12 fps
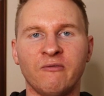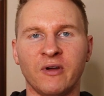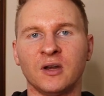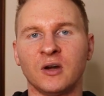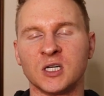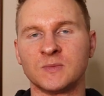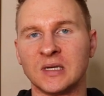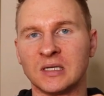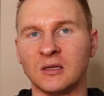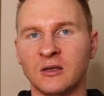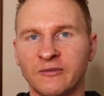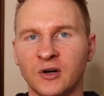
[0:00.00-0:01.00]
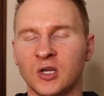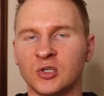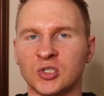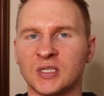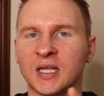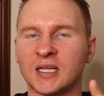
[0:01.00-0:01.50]
vendor has been delivered,
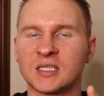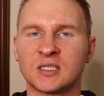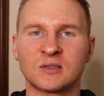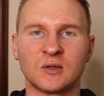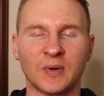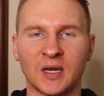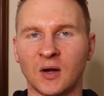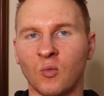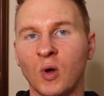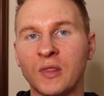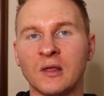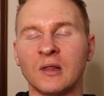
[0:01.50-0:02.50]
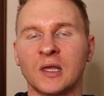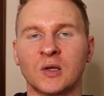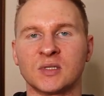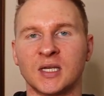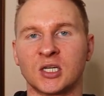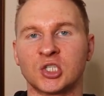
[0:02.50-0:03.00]
usually takes, depending on when the
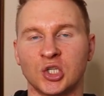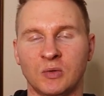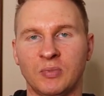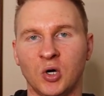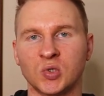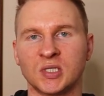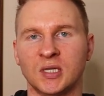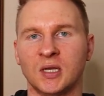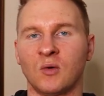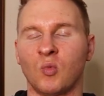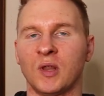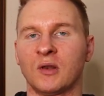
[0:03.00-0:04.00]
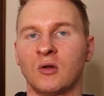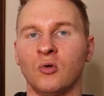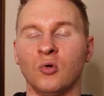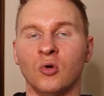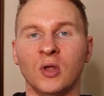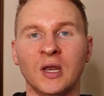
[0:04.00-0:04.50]
link was actually posted and when
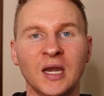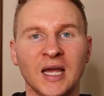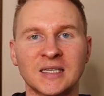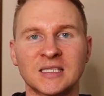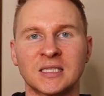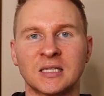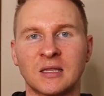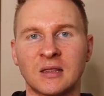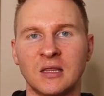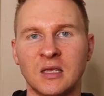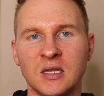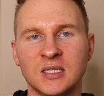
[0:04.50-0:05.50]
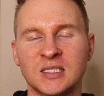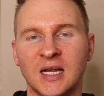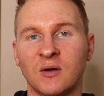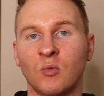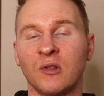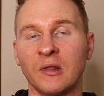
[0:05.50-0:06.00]
Google indexed the
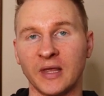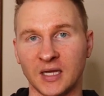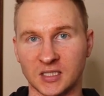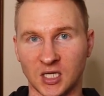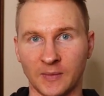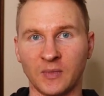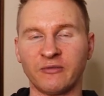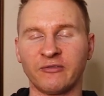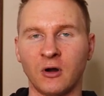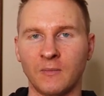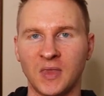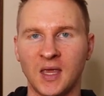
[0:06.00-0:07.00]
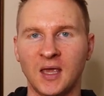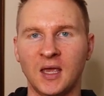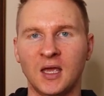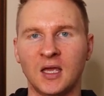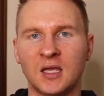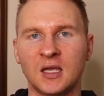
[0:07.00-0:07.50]
site where the link is coming from,
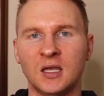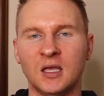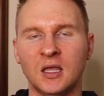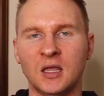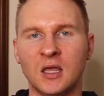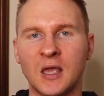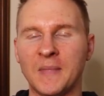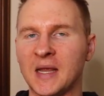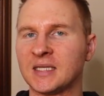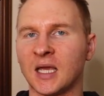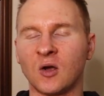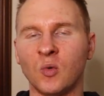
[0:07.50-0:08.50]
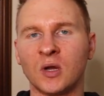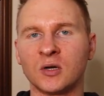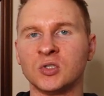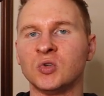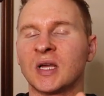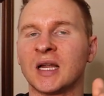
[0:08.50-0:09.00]
it may take a week
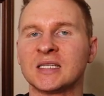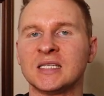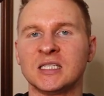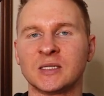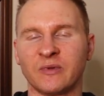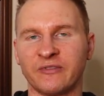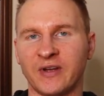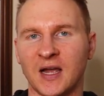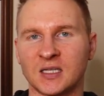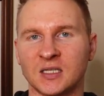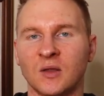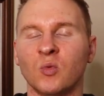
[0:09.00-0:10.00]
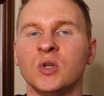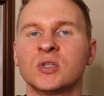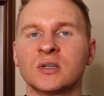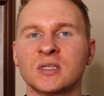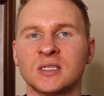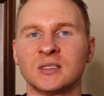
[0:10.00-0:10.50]
or two to kind of see some effects. And then when you
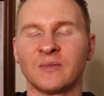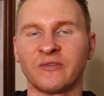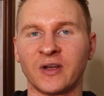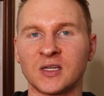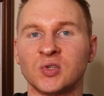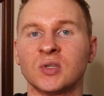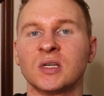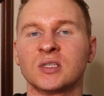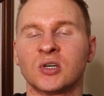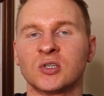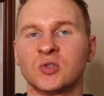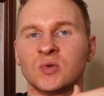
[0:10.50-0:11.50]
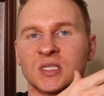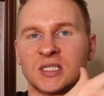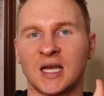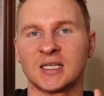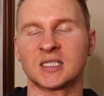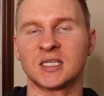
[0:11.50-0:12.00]
start to see some effects, you can start to
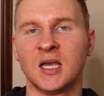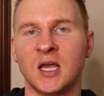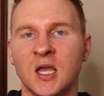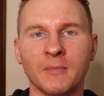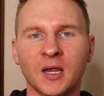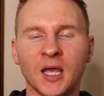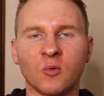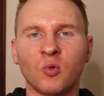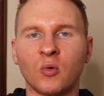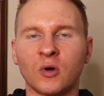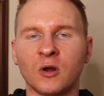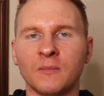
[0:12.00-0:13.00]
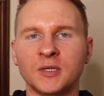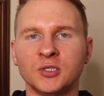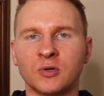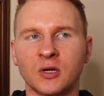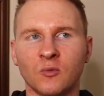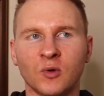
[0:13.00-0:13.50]
assess. But again, what we're going to be
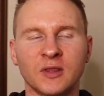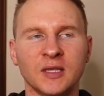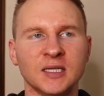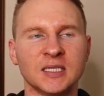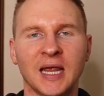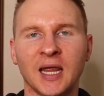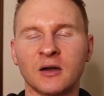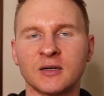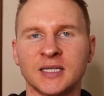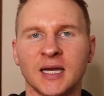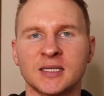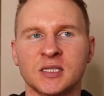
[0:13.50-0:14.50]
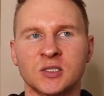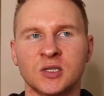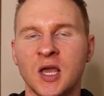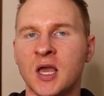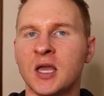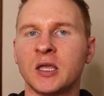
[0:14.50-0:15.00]
doing with these anchor texts
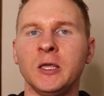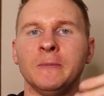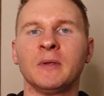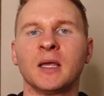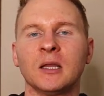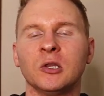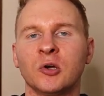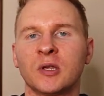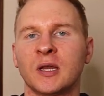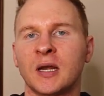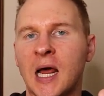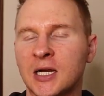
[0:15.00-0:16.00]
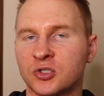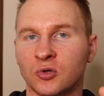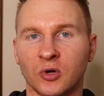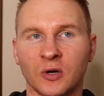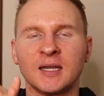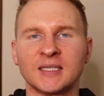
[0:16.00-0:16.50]
is keeping it looking
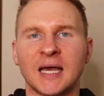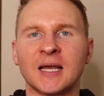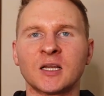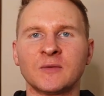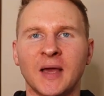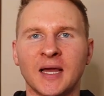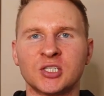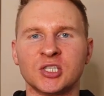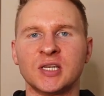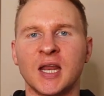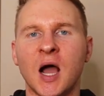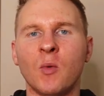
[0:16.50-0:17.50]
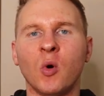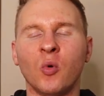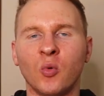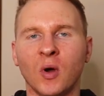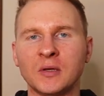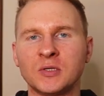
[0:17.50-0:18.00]
natural. An exact match is not
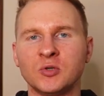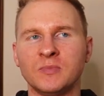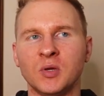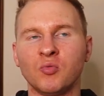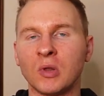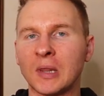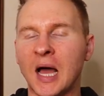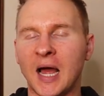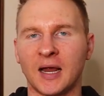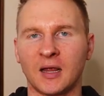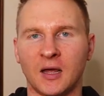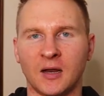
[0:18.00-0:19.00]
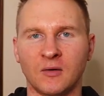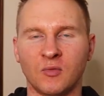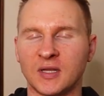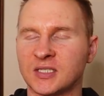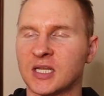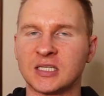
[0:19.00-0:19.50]
what we want to be relying on.
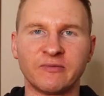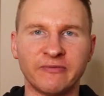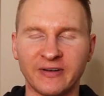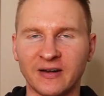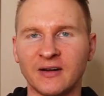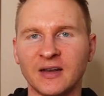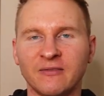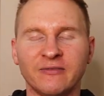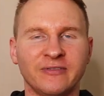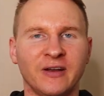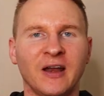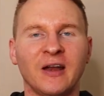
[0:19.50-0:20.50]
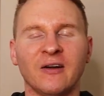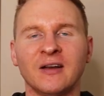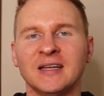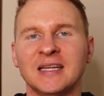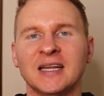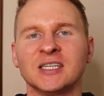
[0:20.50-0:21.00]
That's very,
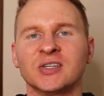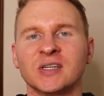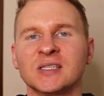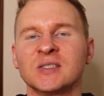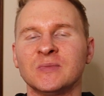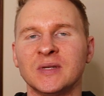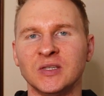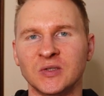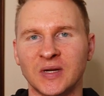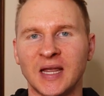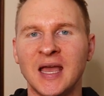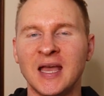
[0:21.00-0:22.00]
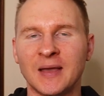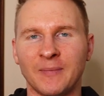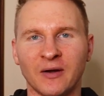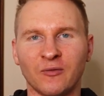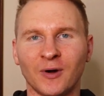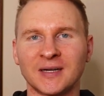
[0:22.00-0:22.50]
very dangerous to be doing. It
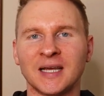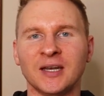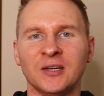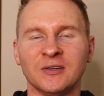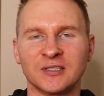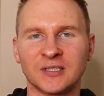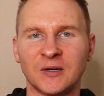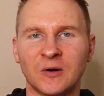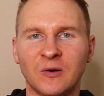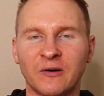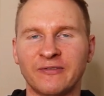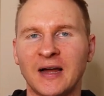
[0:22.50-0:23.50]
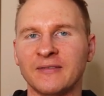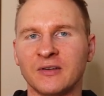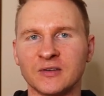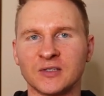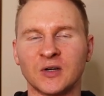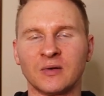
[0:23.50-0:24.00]
might have worked 10 years ago or
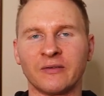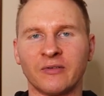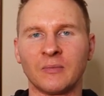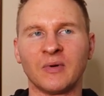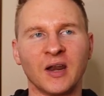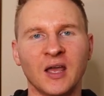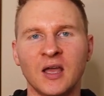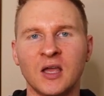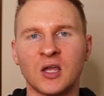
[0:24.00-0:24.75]
5 years ago even, but